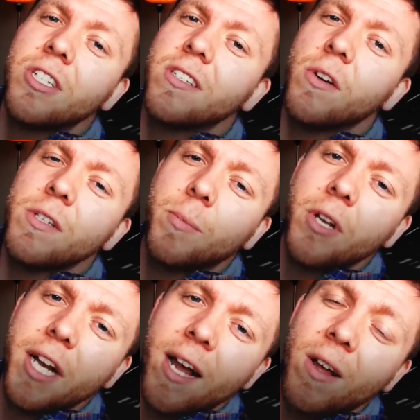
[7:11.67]
She's always
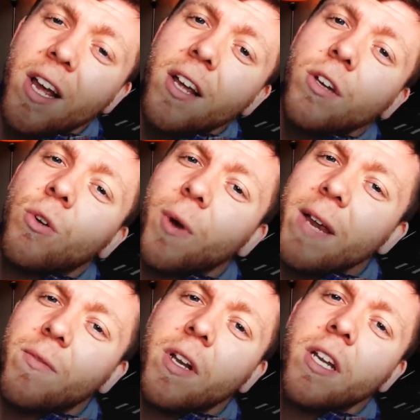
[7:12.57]
putting out
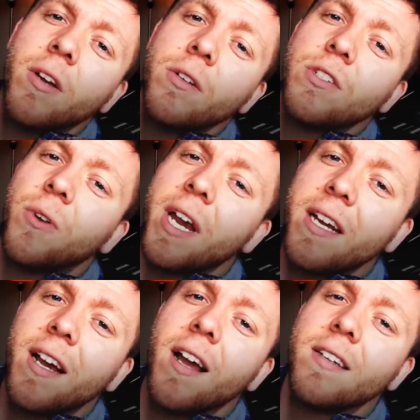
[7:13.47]
great videos,
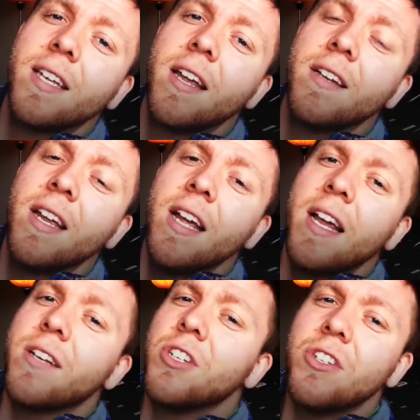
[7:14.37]
great content,
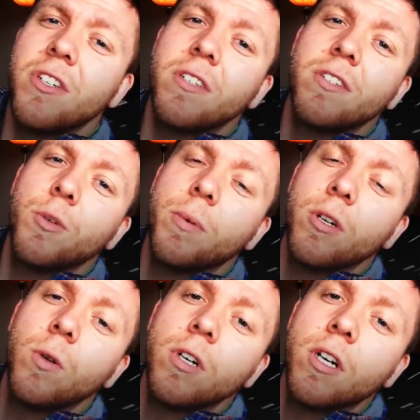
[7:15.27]
and she's just a super
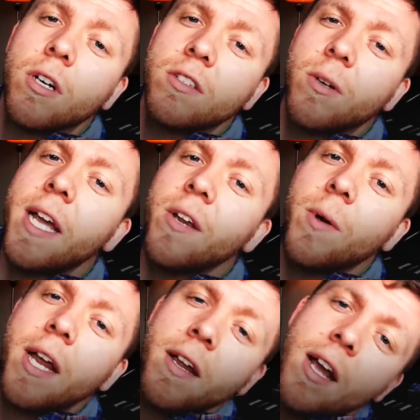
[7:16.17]
cool girl. So
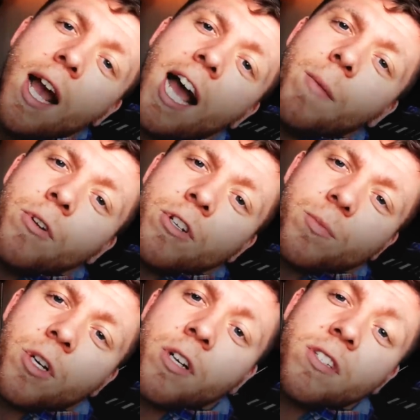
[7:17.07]
anyway, I'm
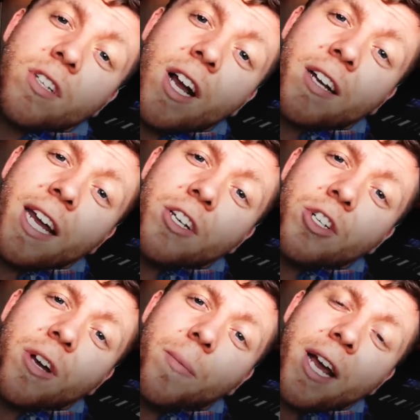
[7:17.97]
Nurse Merce. I'll catch
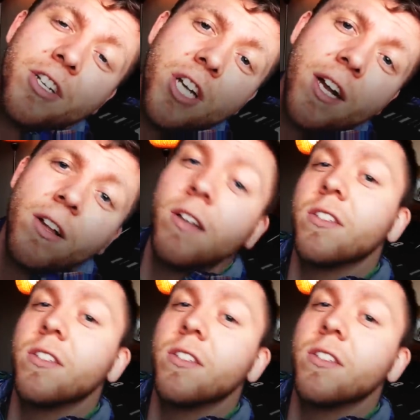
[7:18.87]
you on my channel.